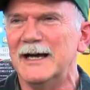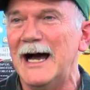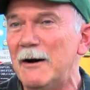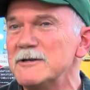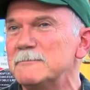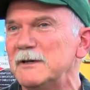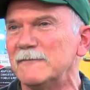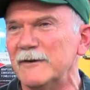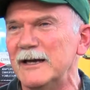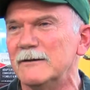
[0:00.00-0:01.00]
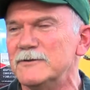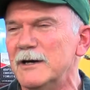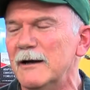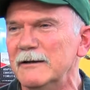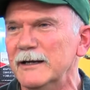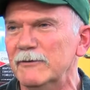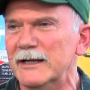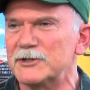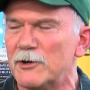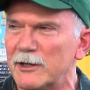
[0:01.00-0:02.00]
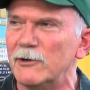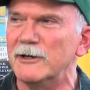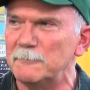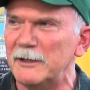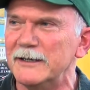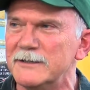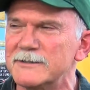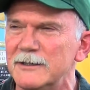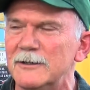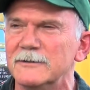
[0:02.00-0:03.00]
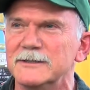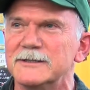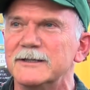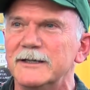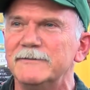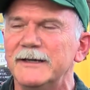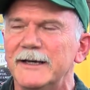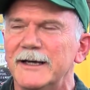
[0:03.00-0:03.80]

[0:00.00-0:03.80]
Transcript: I was a big fan of John Denver, and I started learning to play his songs and stuff.